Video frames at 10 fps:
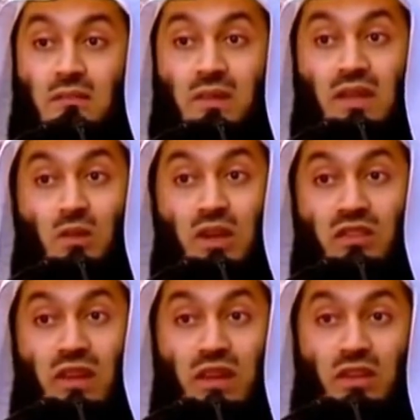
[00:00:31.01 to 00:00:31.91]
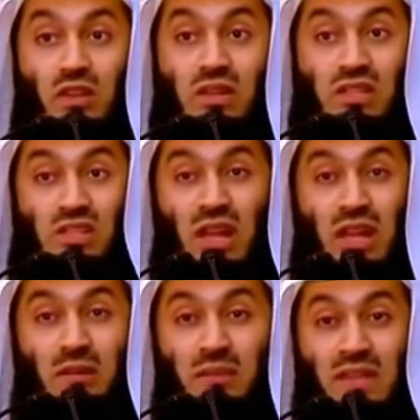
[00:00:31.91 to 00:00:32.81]
By the will of Allah. You know,
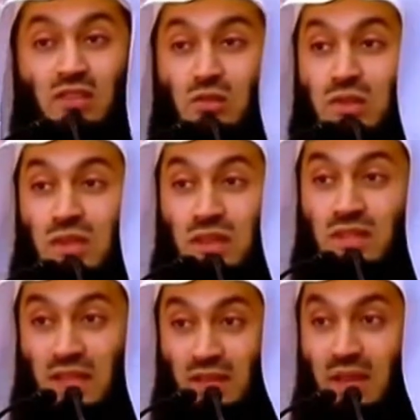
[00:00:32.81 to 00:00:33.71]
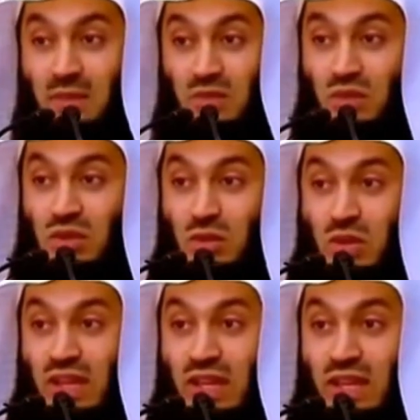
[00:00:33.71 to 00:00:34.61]
inshallah means 2-3 things. I'm sure you're
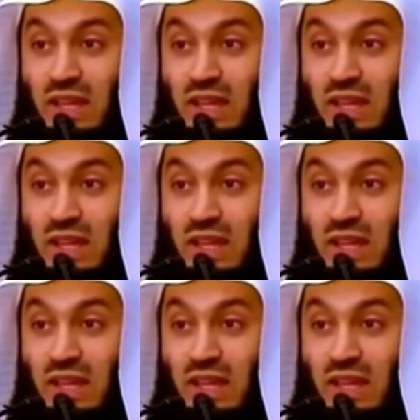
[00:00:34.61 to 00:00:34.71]
aware.